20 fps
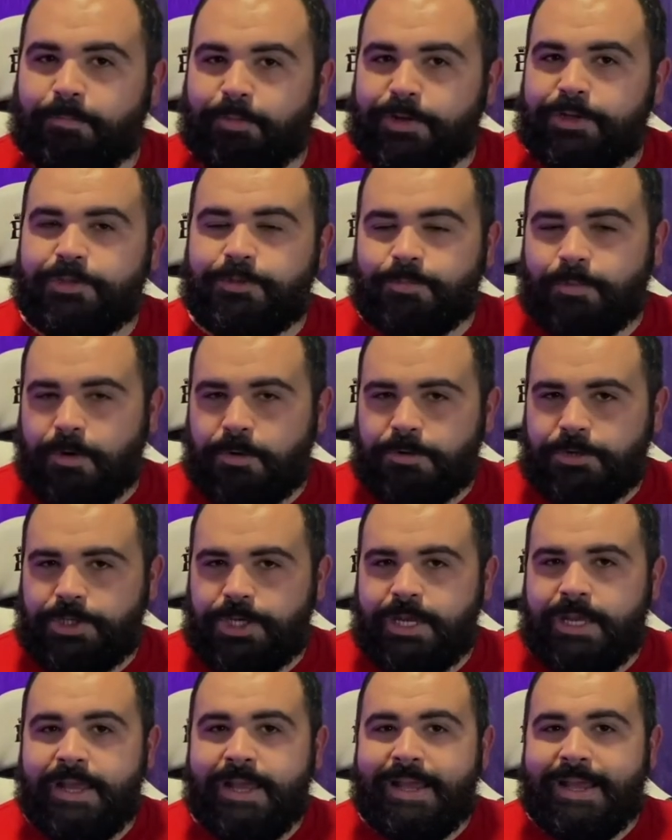Prince
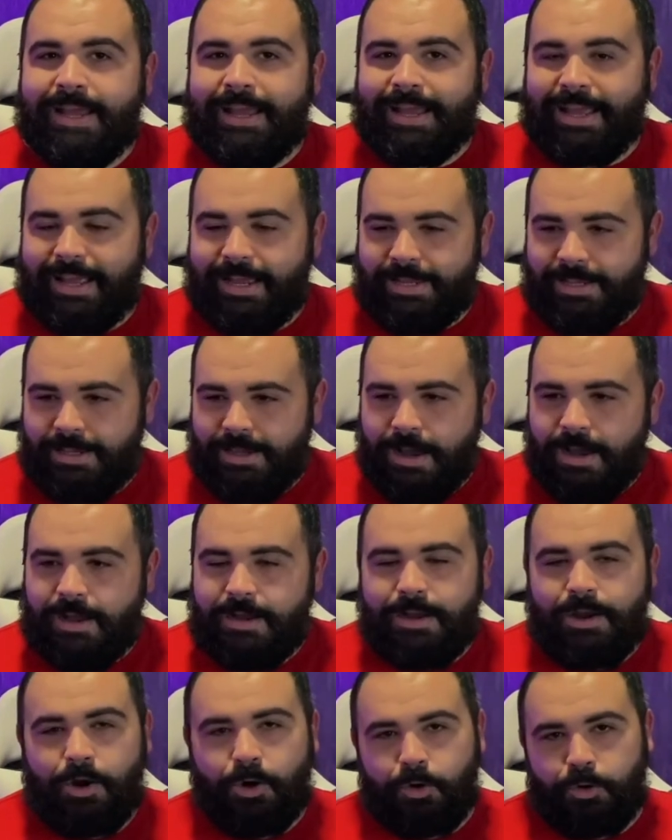Boji, a
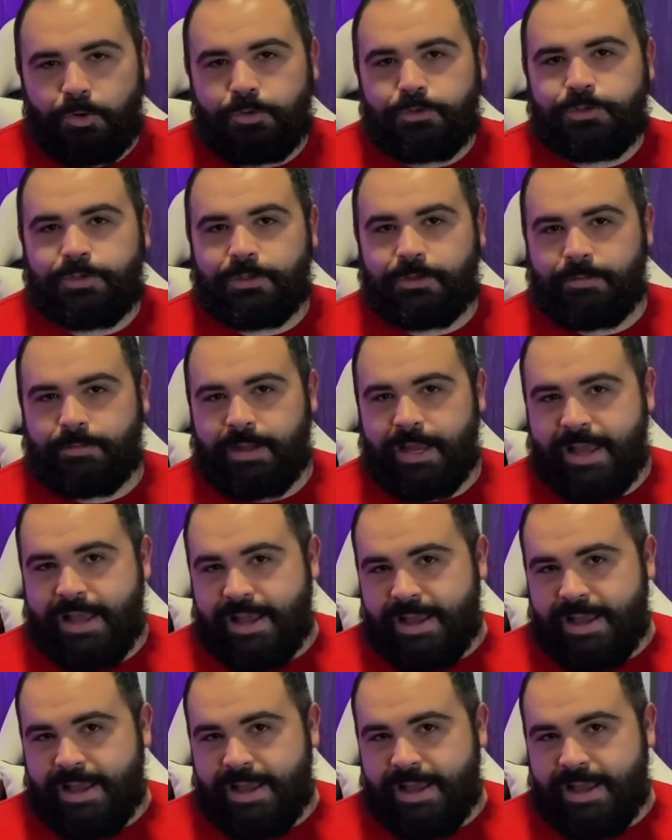young, wholesome,